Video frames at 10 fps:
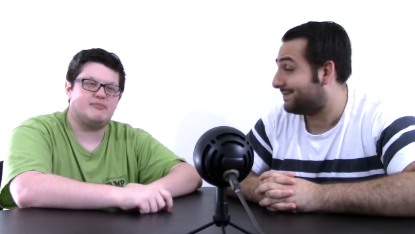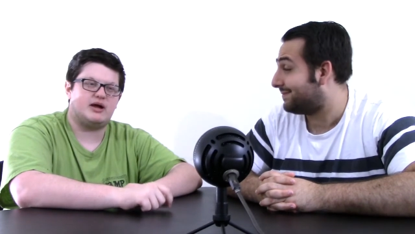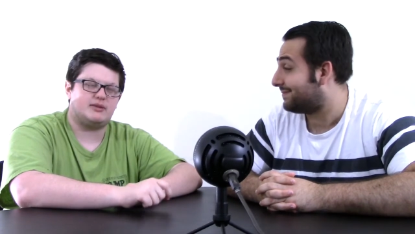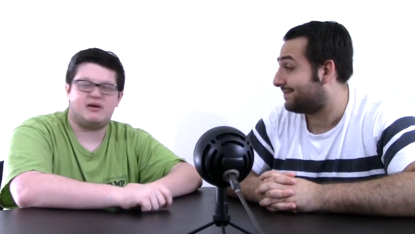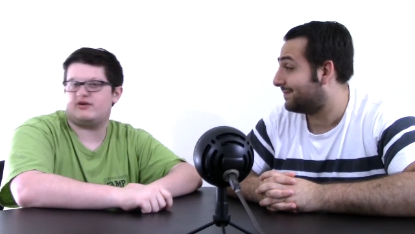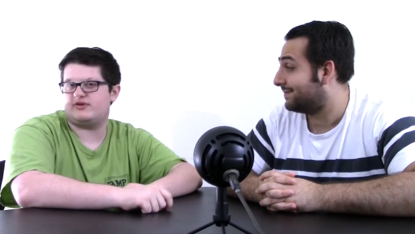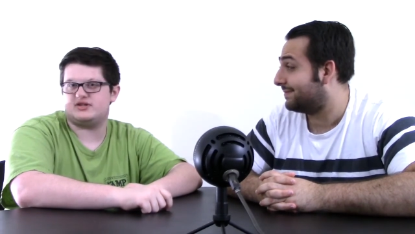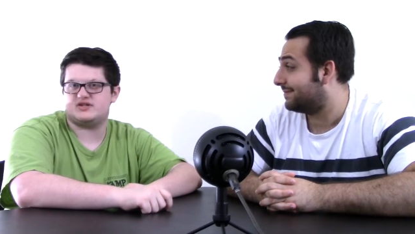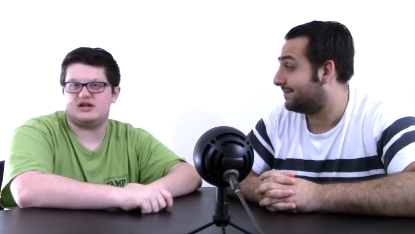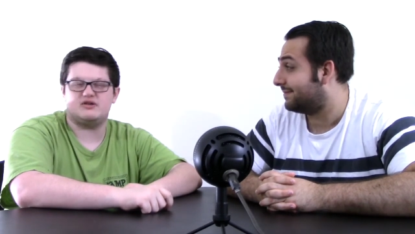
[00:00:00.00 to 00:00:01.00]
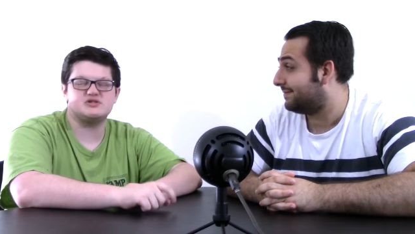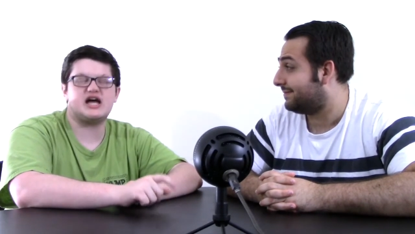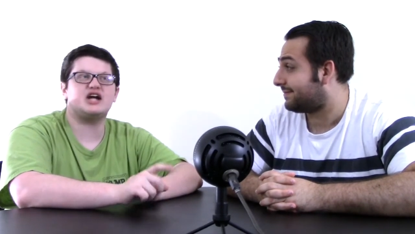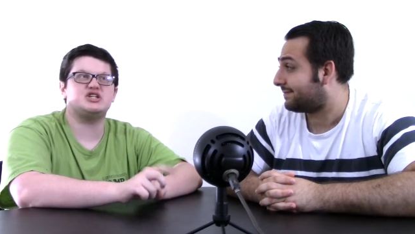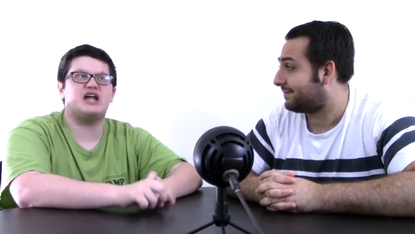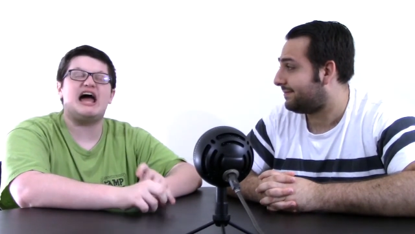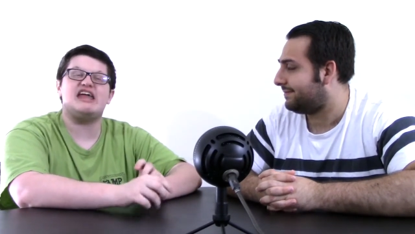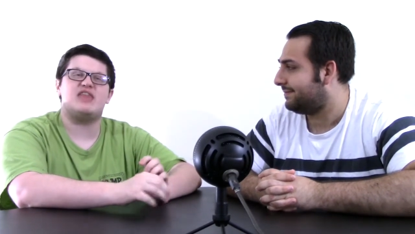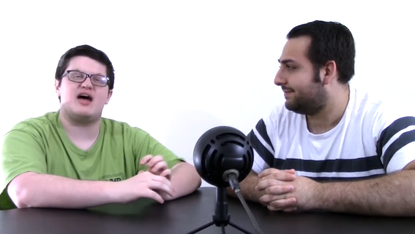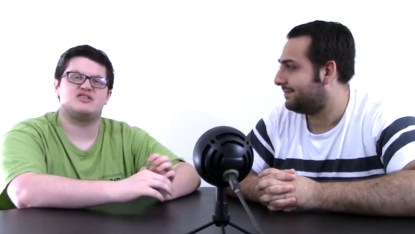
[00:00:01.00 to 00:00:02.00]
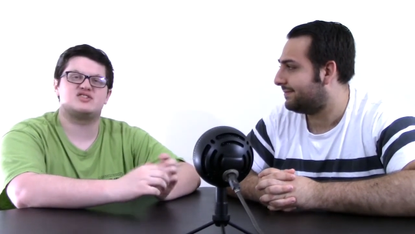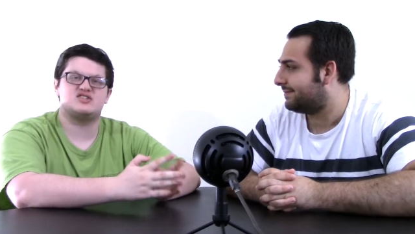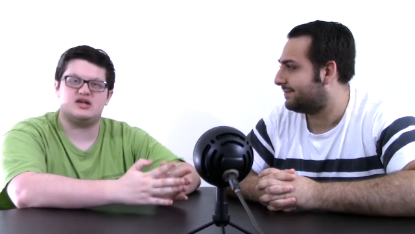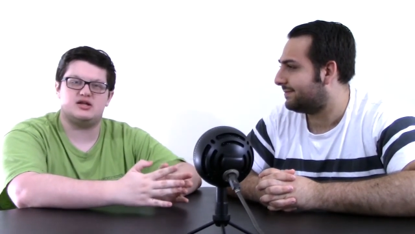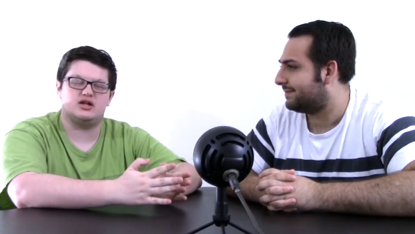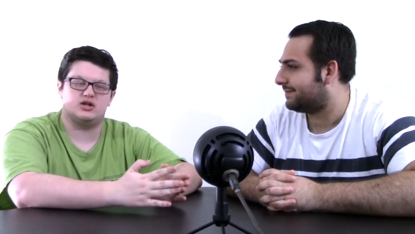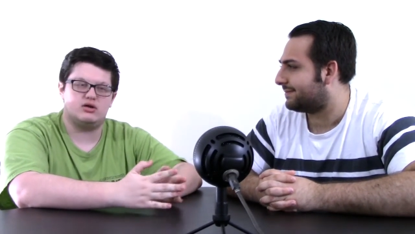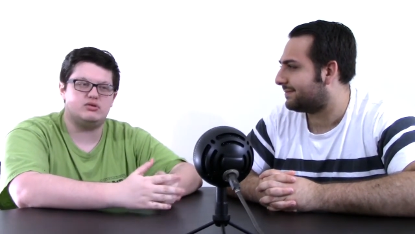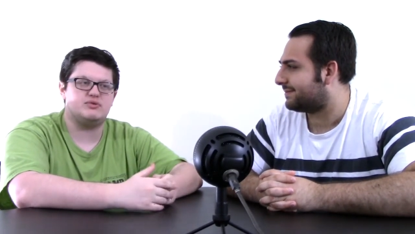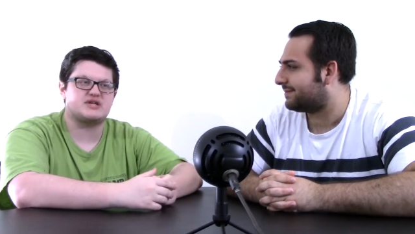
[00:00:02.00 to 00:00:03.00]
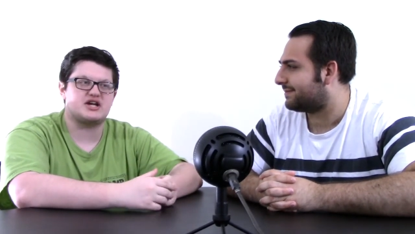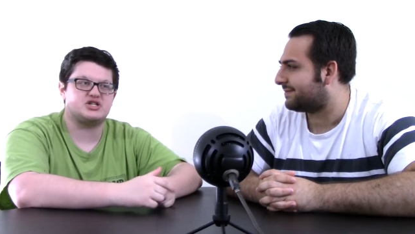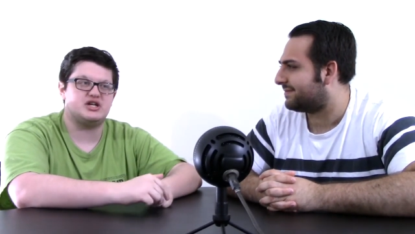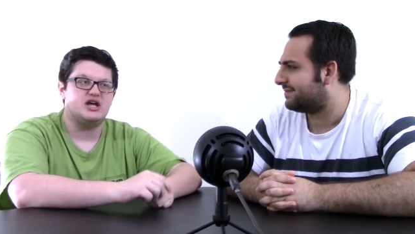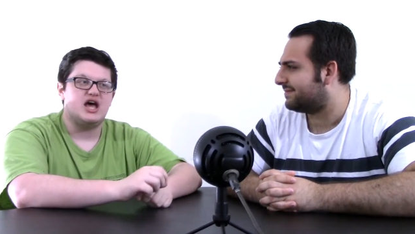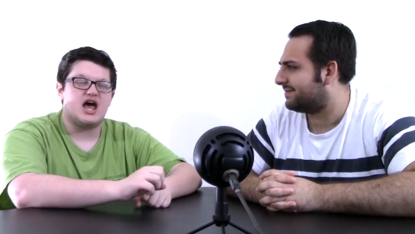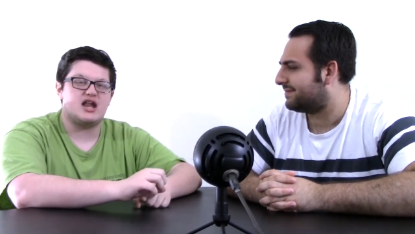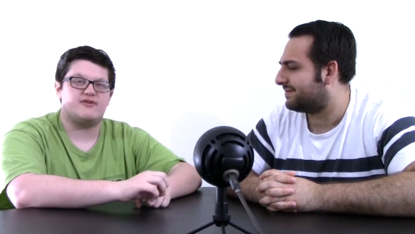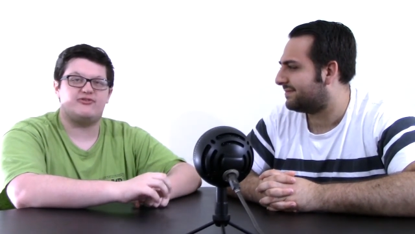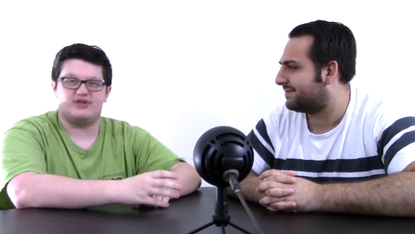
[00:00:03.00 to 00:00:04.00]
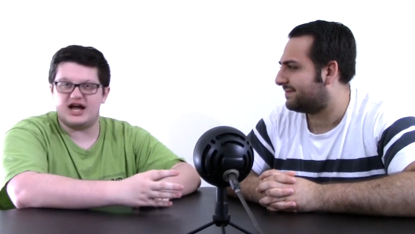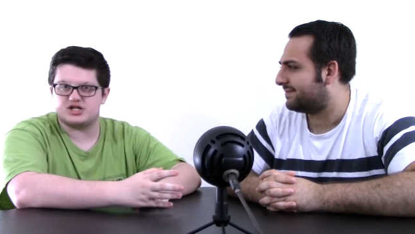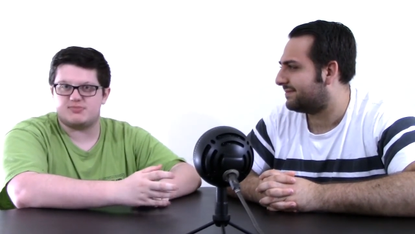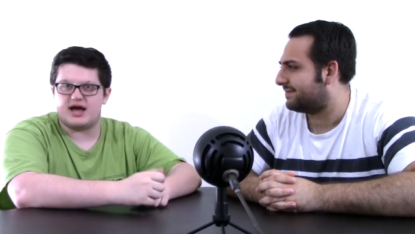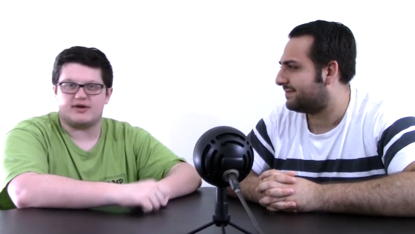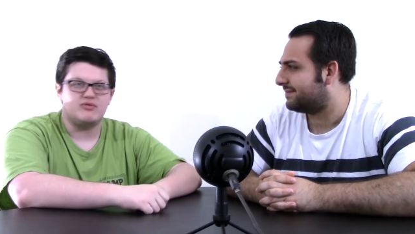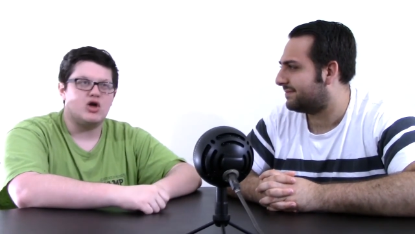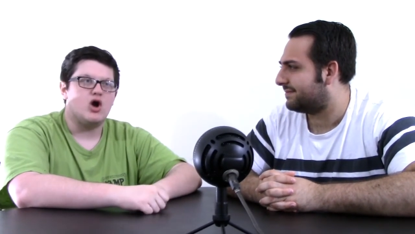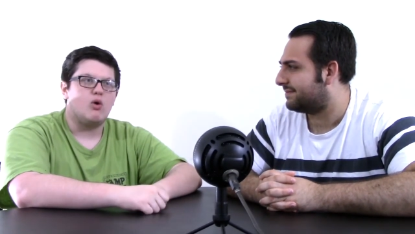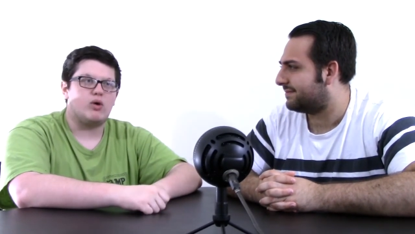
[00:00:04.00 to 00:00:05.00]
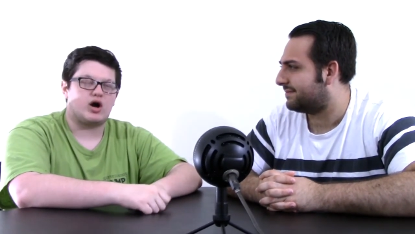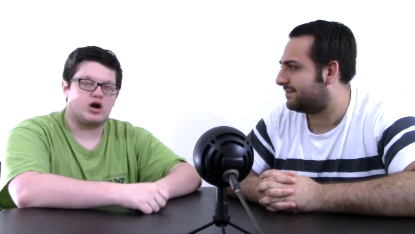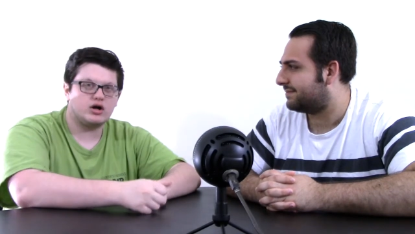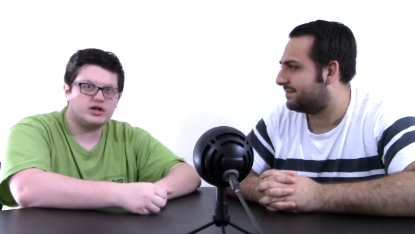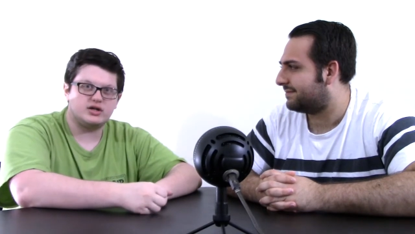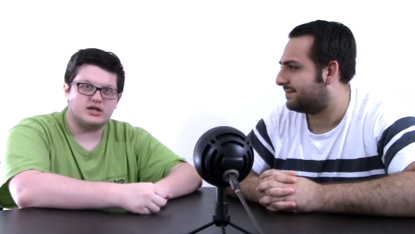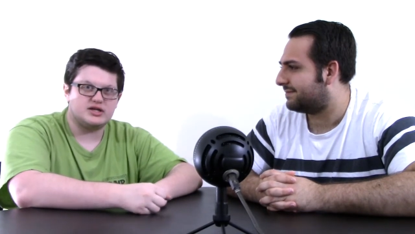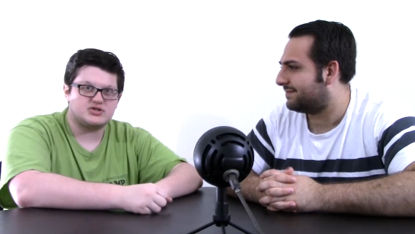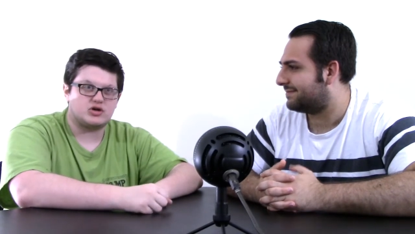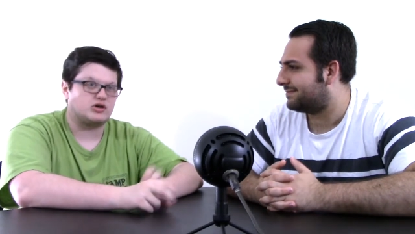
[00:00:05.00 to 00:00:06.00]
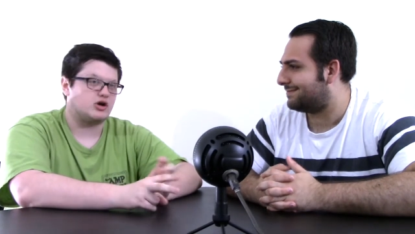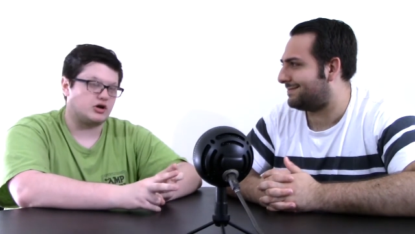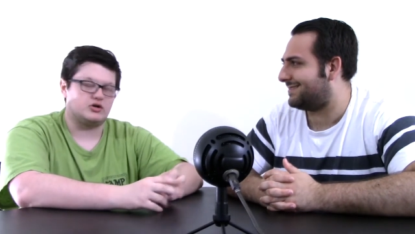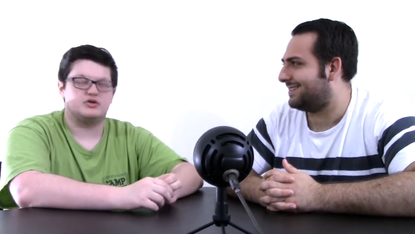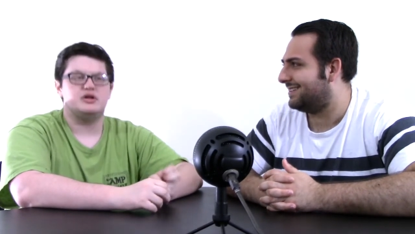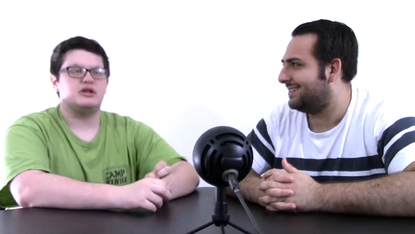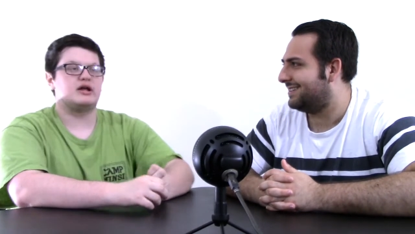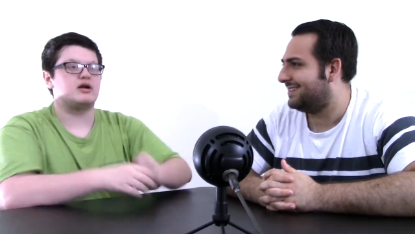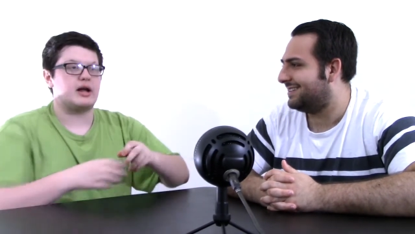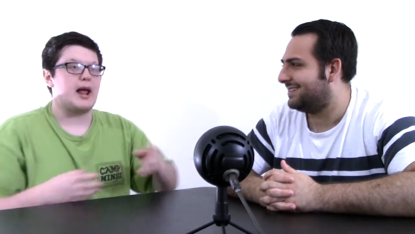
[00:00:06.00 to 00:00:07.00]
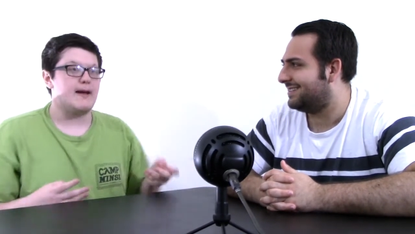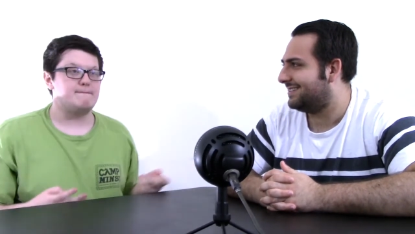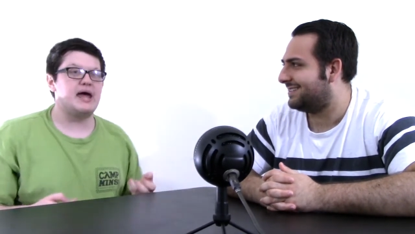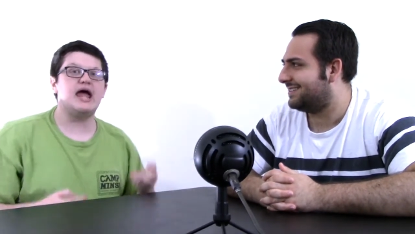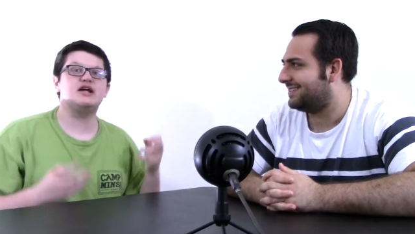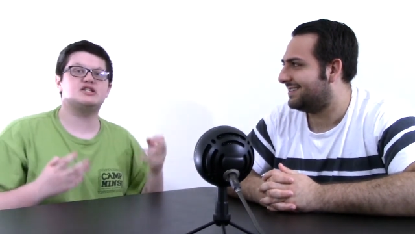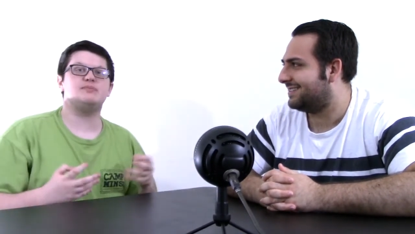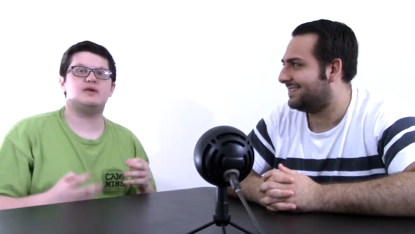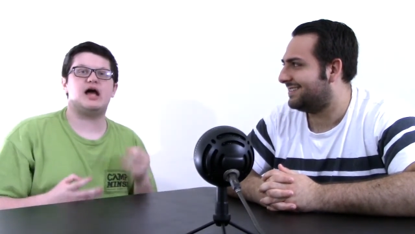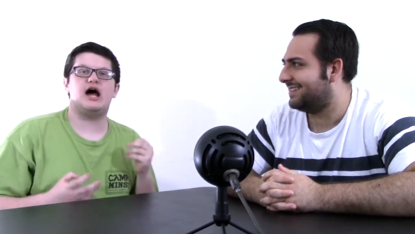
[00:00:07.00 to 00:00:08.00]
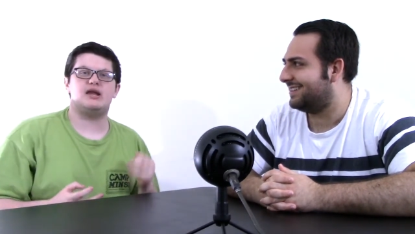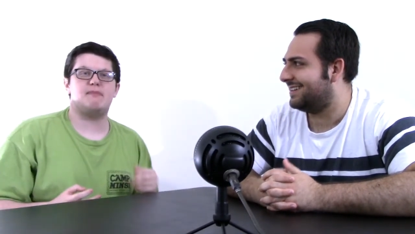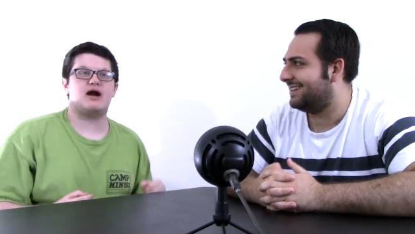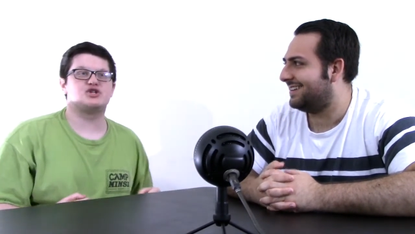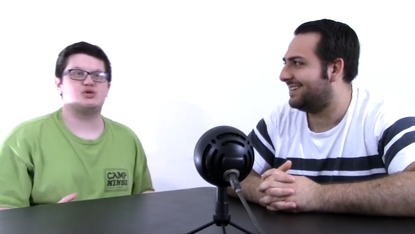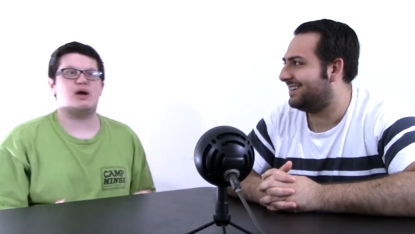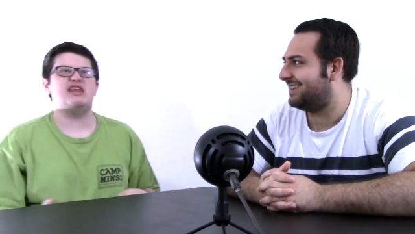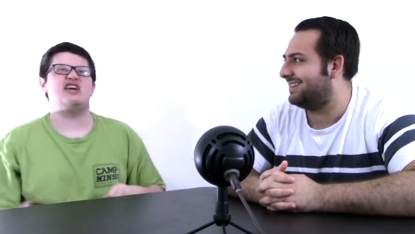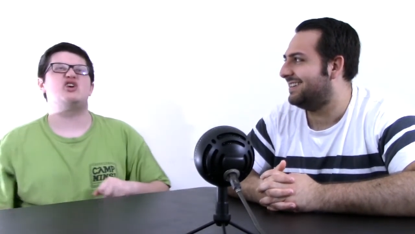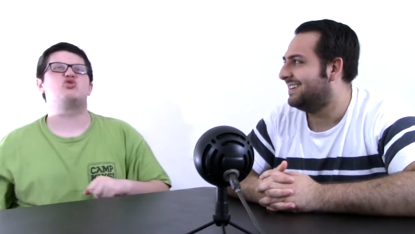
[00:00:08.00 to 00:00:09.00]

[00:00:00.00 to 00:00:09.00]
Speaker 1: about the bear fight scene. It was actually not in that scene alone, it was actually in the flashback where Hercules or Arnold literally picks up the guy in a bear suit and then